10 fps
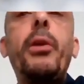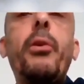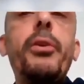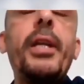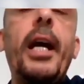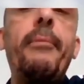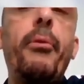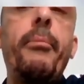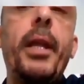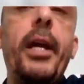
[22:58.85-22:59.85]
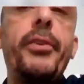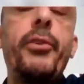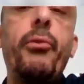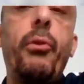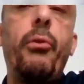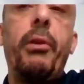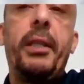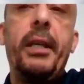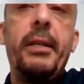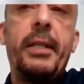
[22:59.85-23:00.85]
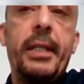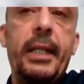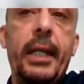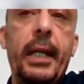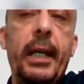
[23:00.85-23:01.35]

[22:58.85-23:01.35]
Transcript: because albumin, as you know, it is